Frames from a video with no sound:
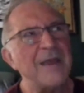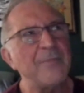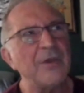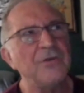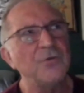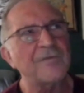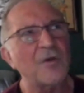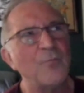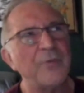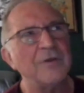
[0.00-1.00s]
be a
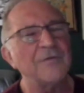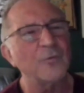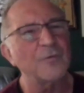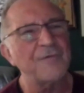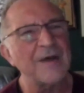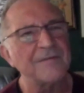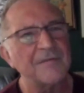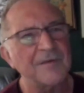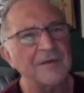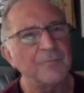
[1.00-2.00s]
utopian sort of
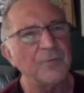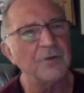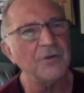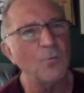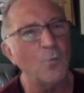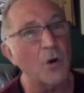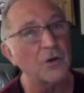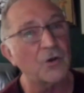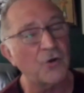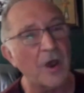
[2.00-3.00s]
fantasy, but
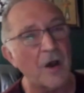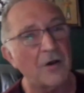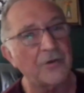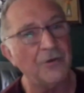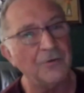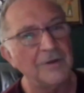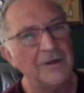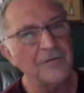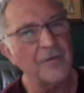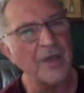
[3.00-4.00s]
one could argue
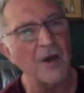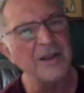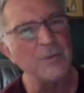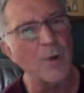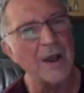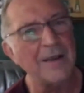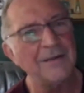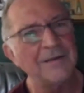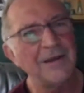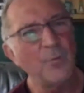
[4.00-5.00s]
that the only
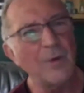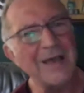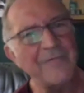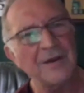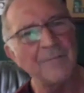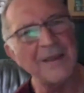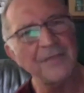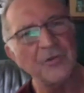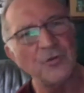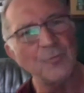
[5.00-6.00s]
way we're ever going to make
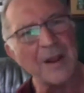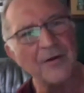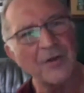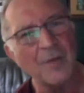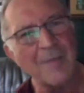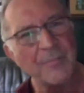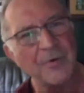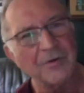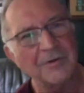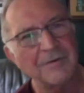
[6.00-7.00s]
the new paradigm
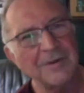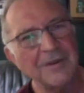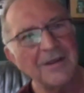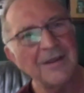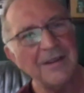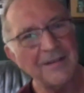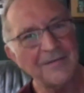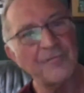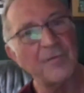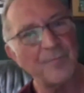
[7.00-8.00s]
happen is
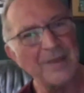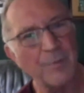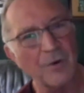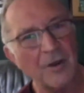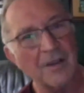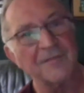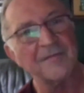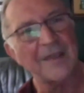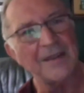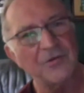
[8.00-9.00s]
if that people like us
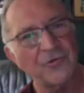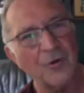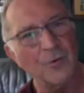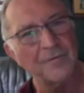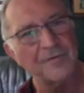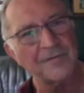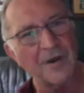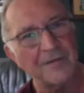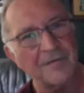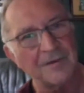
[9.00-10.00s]
take control of
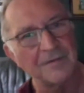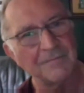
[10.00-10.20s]
society,